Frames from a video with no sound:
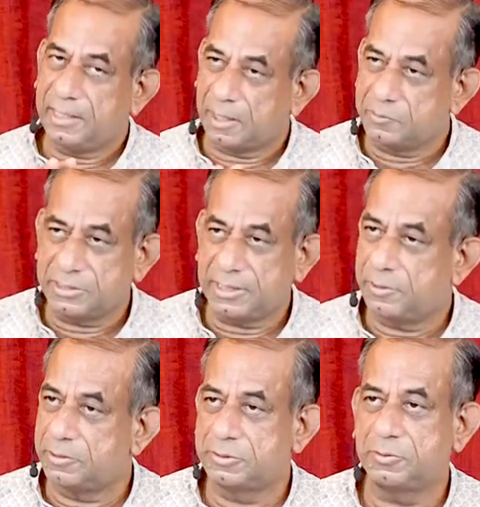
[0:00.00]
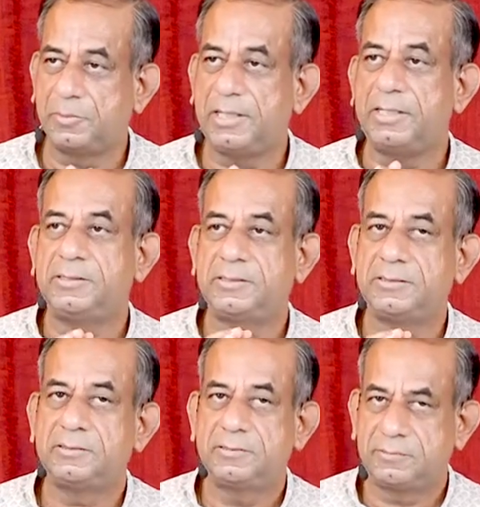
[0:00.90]
there outside also, but
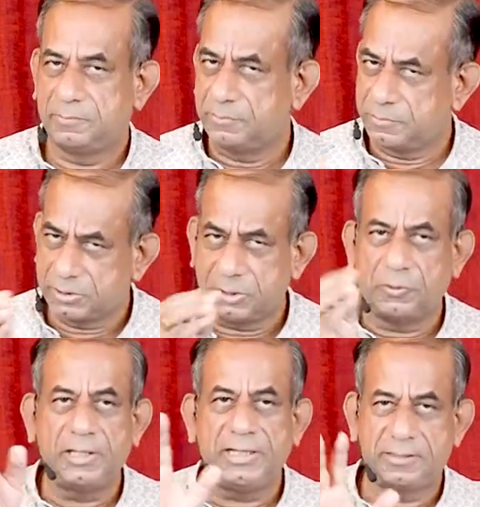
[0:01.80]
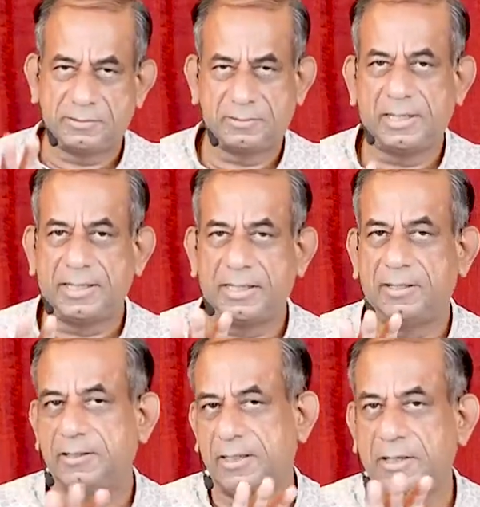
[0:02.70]
it's slowly, it's like
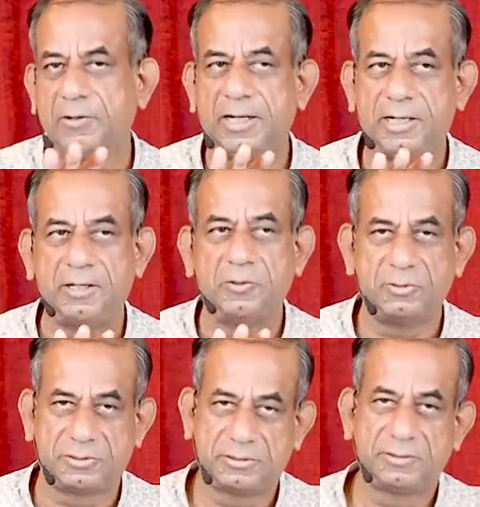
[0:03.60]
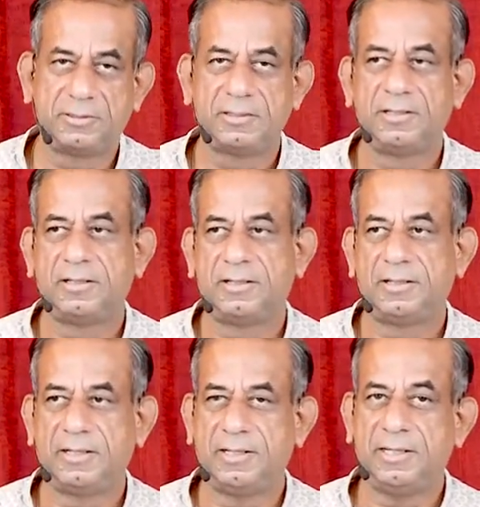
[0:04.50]
a regulated dose.
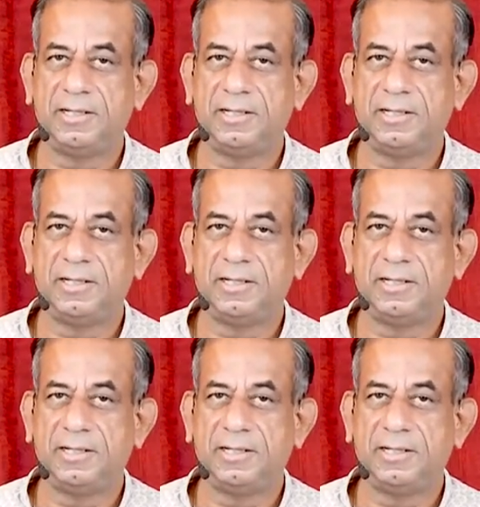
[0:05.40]
And